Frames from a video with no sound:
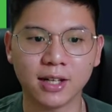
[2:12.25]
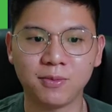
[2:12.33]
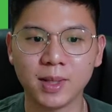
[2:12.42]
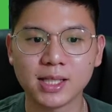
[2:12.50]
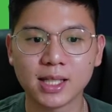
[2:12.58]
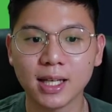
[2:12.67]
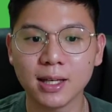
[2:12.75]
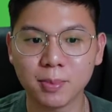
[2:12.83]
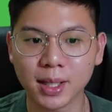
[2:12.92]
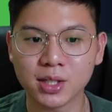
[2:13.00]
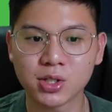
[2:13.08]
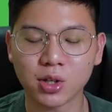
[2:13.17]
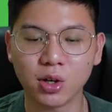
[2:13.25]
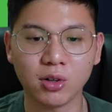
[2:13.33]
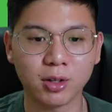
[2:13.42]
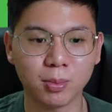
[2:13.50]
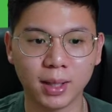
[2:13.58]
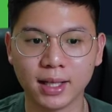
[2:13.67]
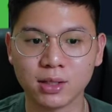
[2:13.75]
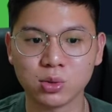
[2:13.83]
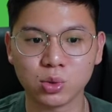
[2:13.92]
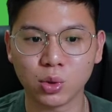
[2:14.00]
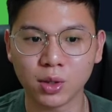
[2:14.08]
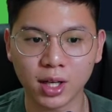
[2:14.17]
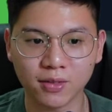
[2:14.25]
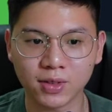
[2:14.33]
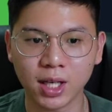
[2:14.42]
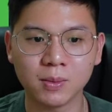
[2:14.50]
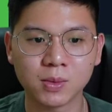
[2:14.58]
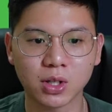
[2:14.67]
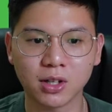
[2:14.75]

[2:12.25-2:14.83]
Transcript: I've basically benched all the players who don't have games.